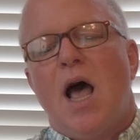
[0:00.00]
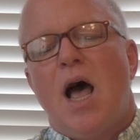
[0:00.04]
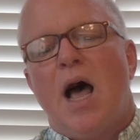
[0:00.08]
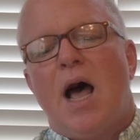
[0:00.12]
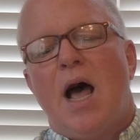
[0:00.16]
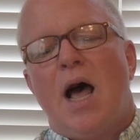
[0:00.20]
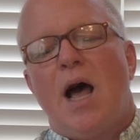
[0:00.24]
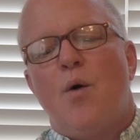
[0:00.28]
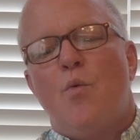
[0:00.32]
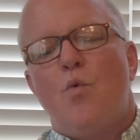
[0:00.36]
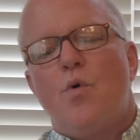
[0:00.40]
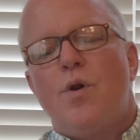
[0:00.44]

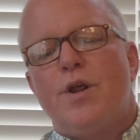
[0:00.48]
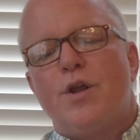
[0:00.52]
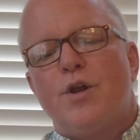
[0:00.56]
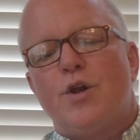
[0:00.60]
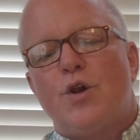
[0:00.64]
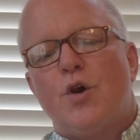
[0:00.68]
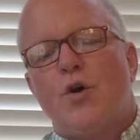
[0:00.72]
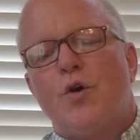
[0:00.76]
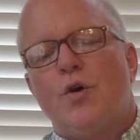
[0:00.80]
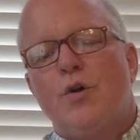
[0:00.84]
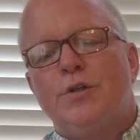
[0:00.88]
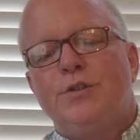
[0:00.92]
I want to
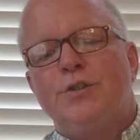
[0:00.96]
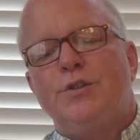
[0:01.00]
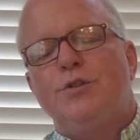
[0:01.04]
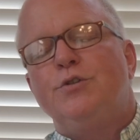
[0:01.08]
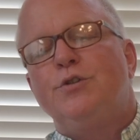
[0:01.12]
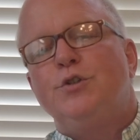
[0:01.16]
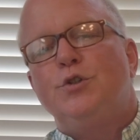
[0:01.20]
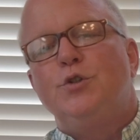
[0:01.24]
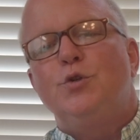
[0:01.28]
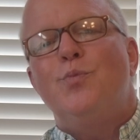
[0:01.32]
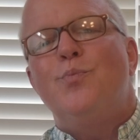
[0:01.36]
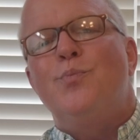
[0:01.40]
encourage you
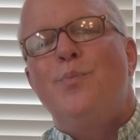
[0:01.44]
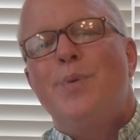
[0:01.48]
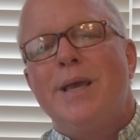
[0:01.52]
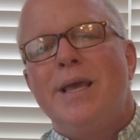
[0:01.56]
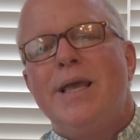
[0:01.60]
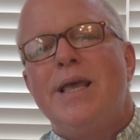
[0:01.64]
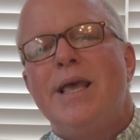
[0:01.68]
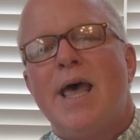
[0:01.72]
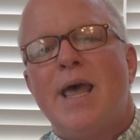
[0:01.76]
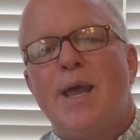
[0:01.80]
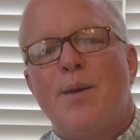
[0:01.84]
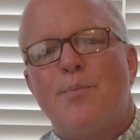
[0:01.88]
to
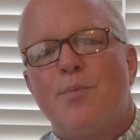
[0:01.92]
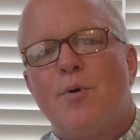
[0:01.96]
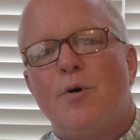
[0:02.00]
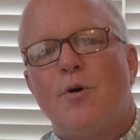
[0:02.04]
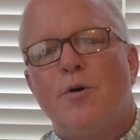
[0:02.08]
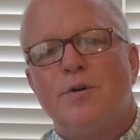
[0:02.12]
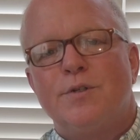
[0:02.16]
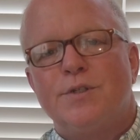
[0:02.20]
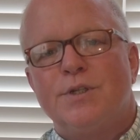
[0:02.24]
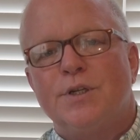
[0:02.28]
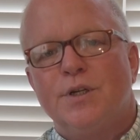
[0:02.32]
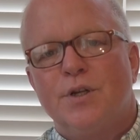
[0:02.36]
be a
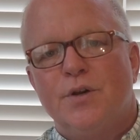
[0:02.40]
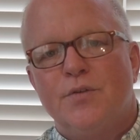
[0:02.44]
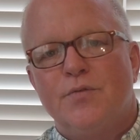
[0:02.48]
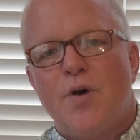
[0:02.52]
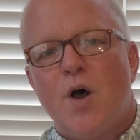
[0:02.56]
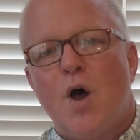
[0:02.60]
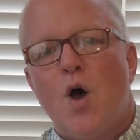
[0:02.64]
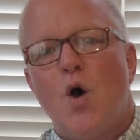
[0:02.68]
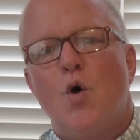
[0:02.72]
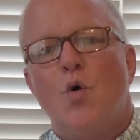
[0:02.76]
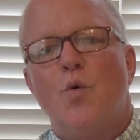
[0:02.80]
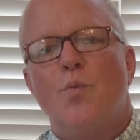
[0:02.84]
person of
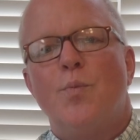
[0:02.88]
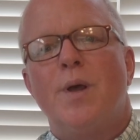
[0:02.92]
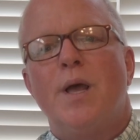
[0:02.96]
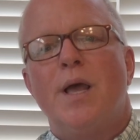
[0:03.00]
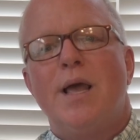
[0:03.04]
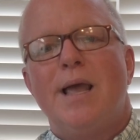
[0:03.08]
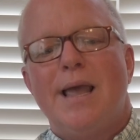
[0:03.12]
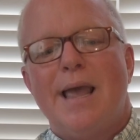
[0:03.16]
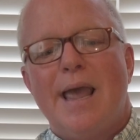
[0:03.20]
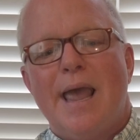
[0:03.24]
hope